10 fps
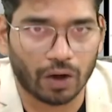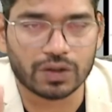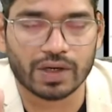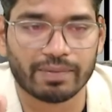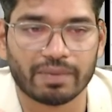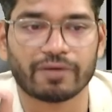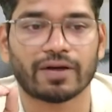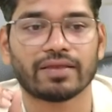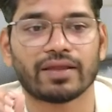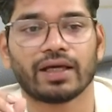Also remember
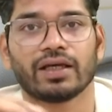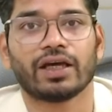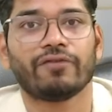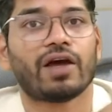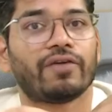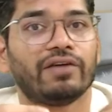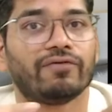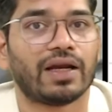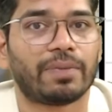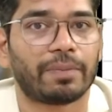one thing, if you are a very well